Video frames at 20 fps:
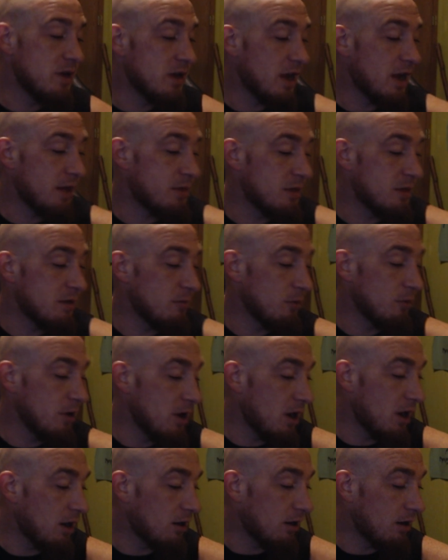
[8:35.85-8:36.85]
I think we
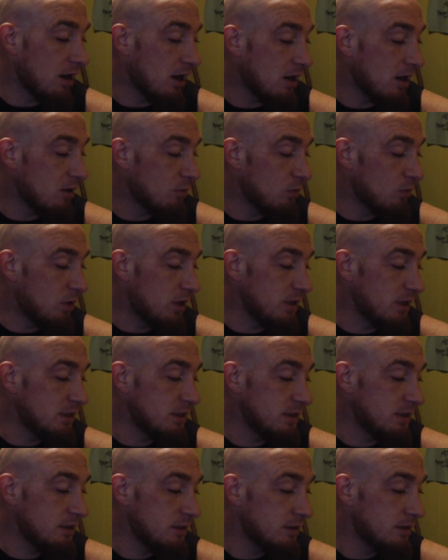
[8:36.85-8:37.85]
are uh,
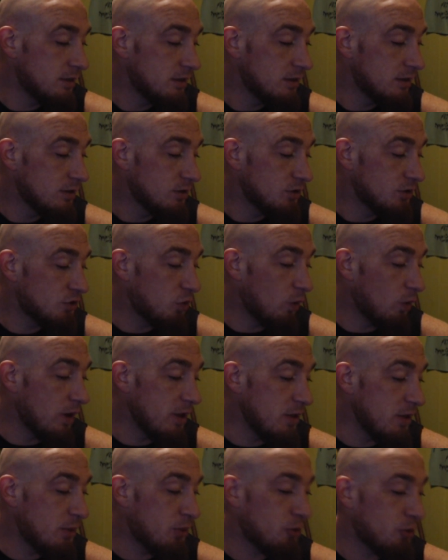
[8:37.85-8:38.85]
one
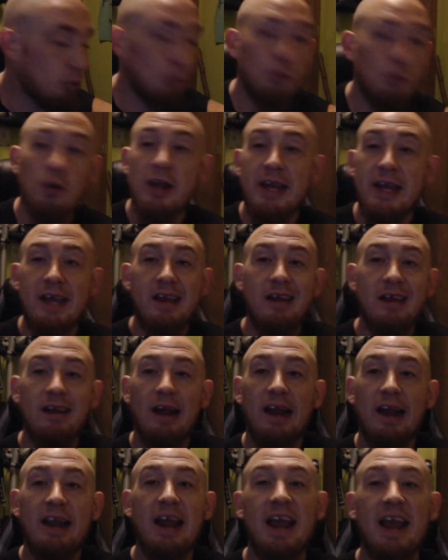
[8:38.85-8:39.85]
twenty-three
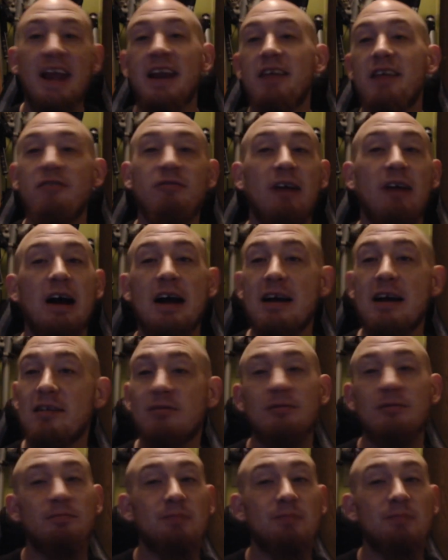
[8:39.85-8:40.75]
and eighty-five.